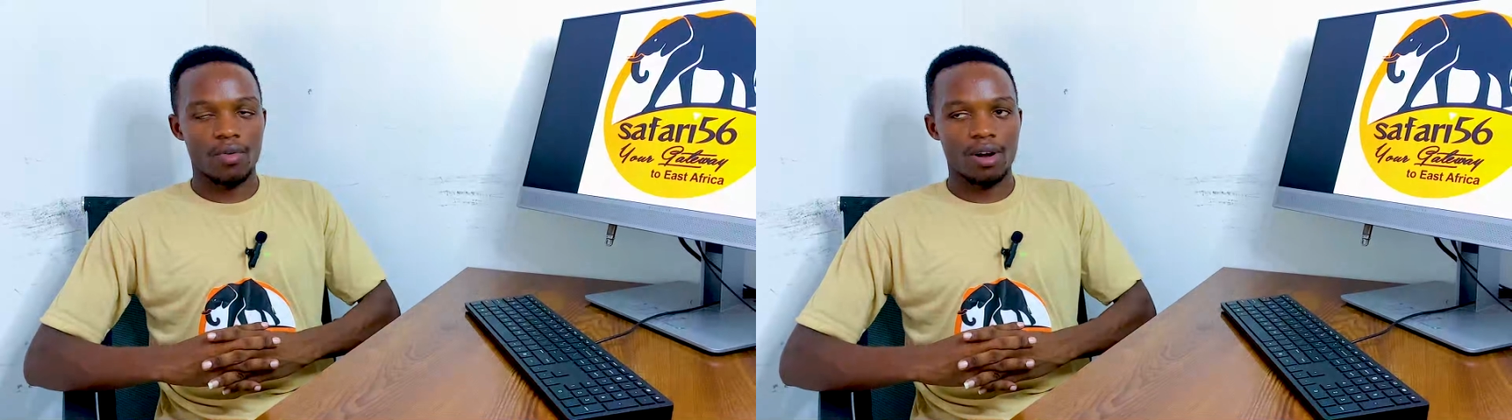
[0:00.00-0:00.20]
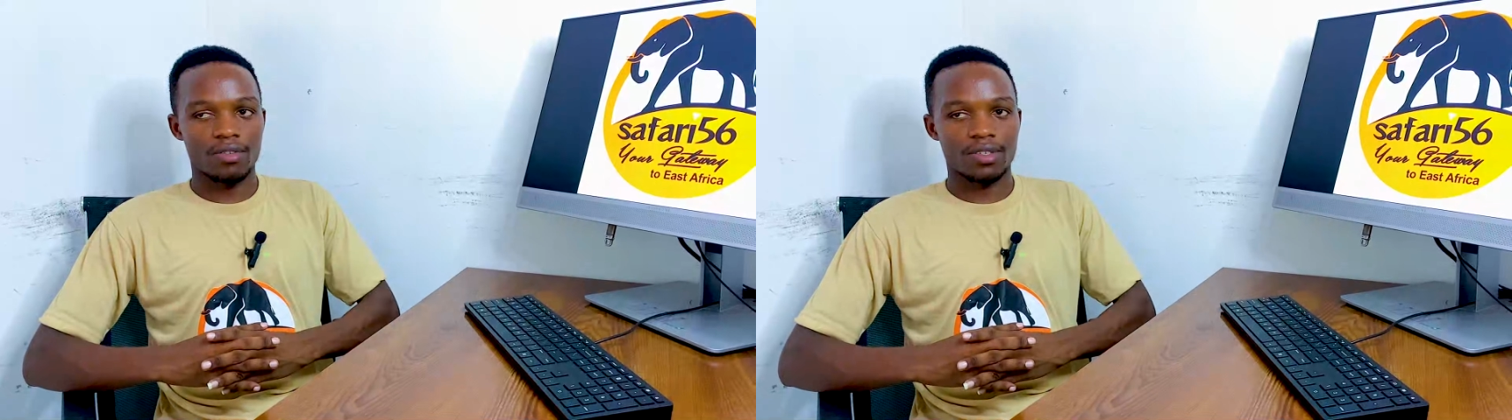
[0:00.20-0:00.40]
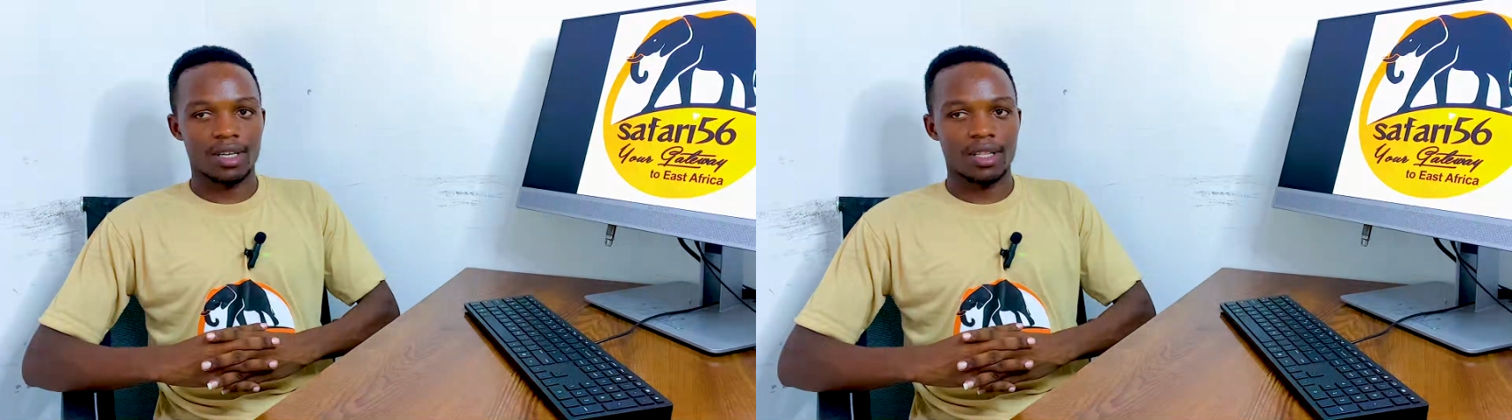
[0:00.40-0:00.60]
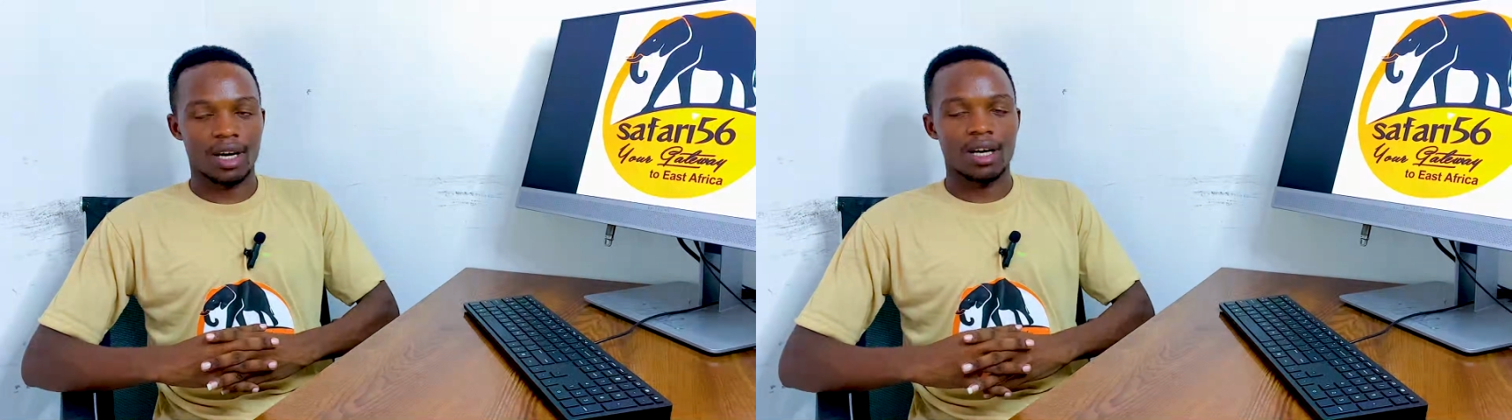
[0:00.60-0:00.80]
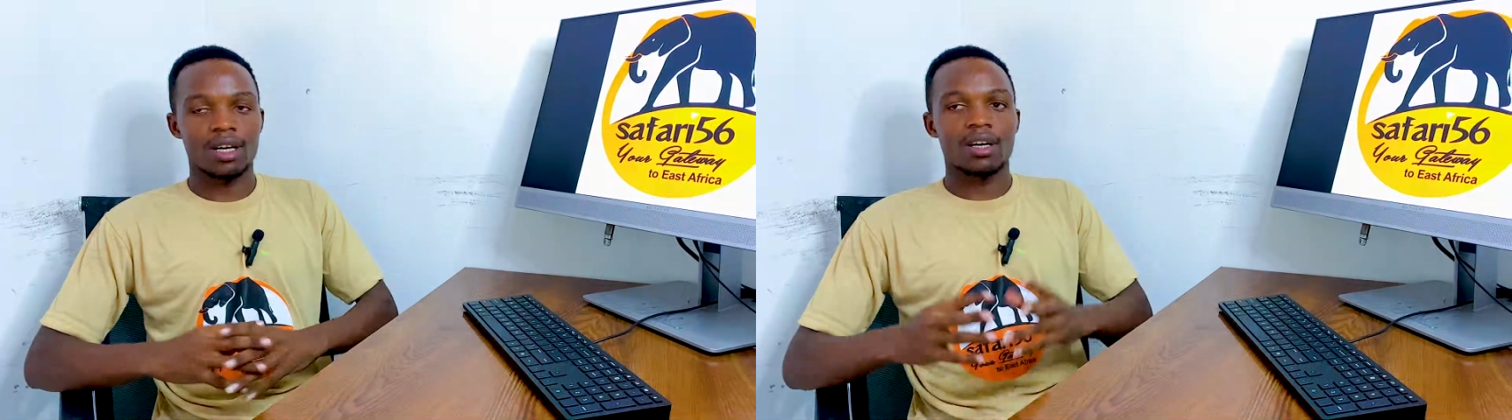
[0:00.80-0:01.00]
we have said
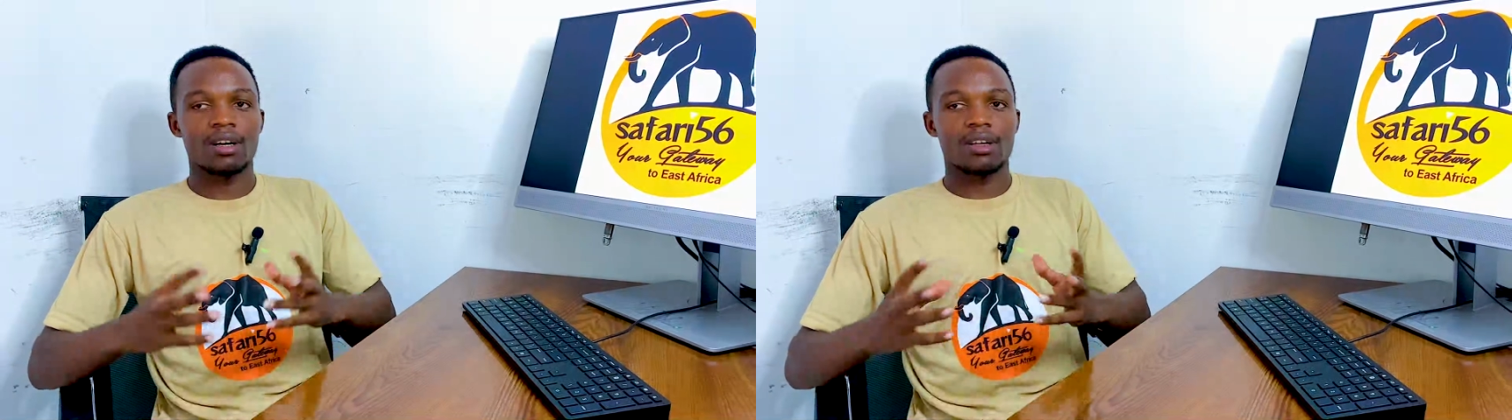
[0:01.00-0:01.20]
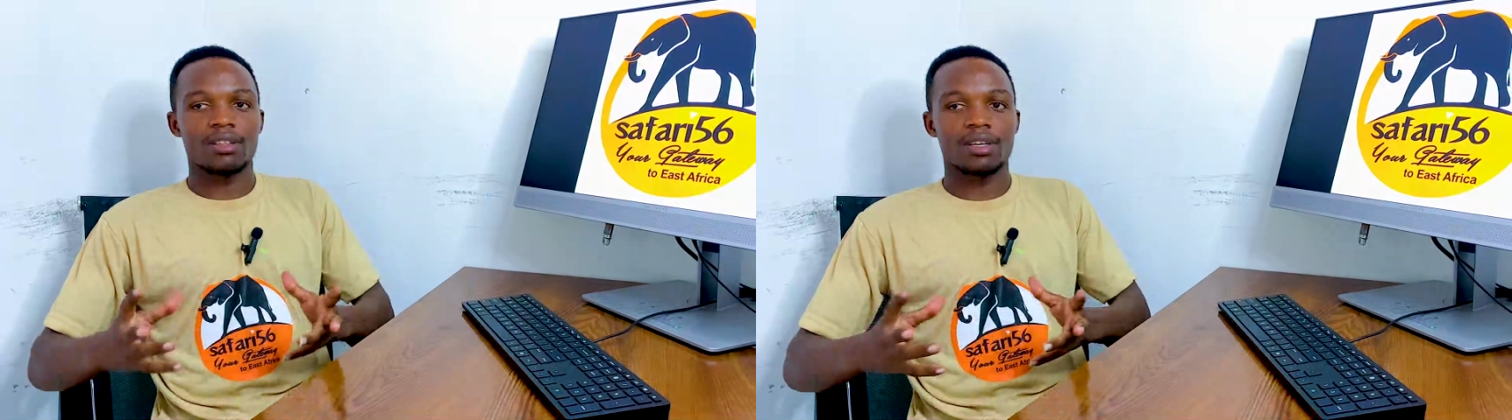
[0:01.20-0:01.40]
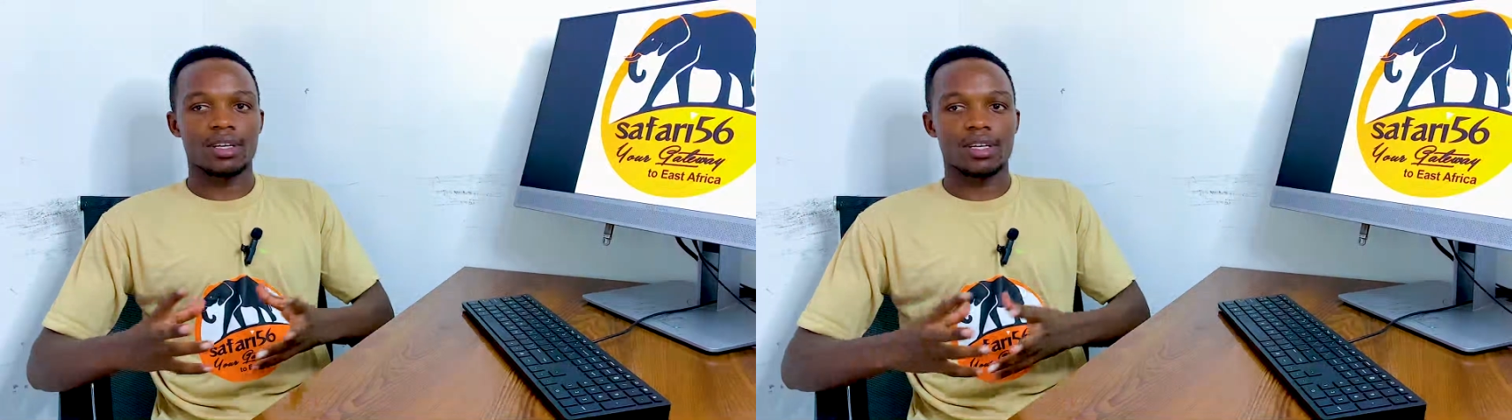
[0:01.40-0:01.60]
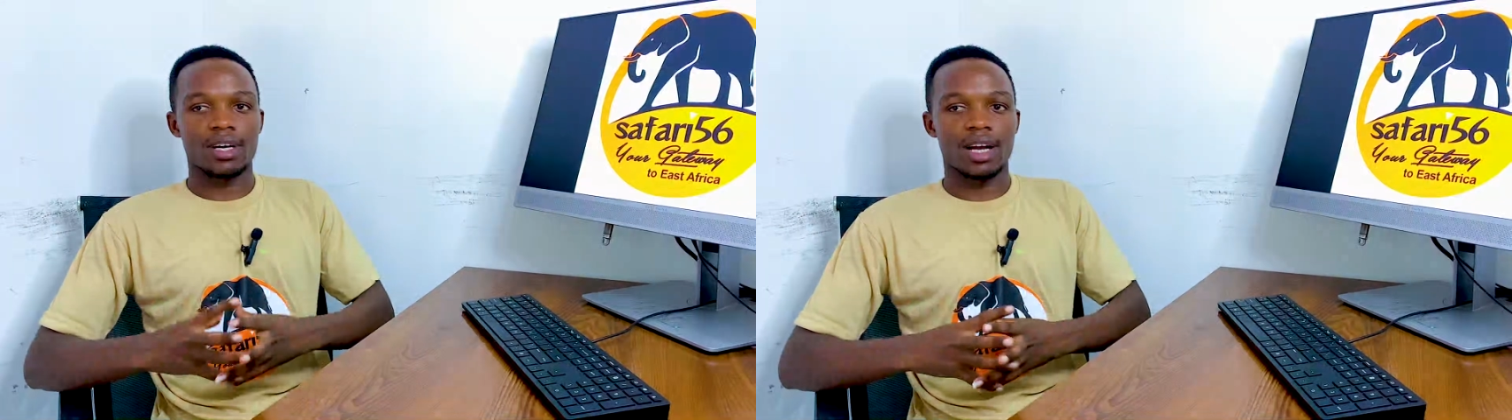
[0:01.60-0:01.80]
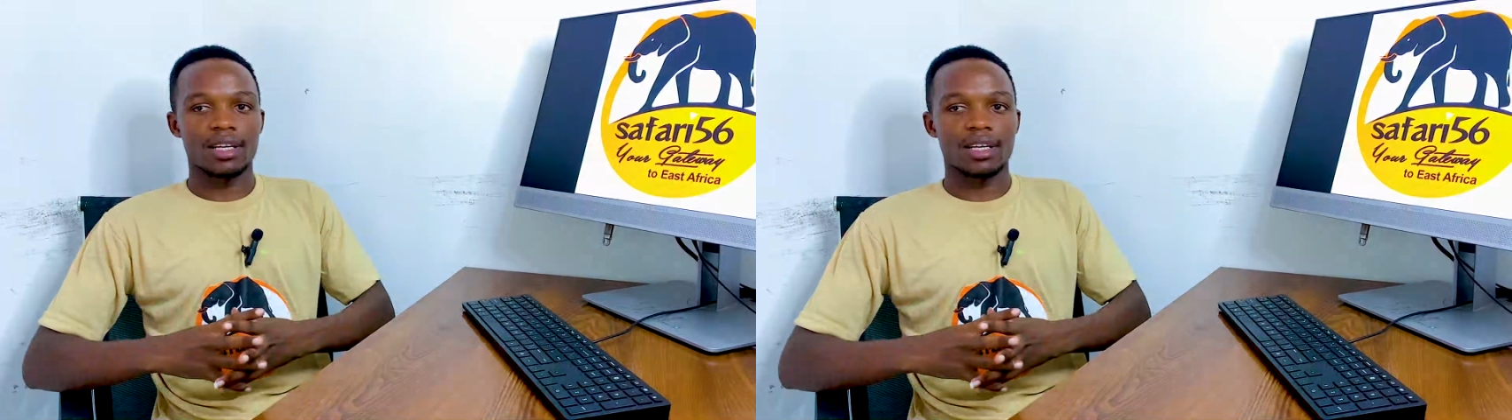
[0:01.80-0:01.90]
that they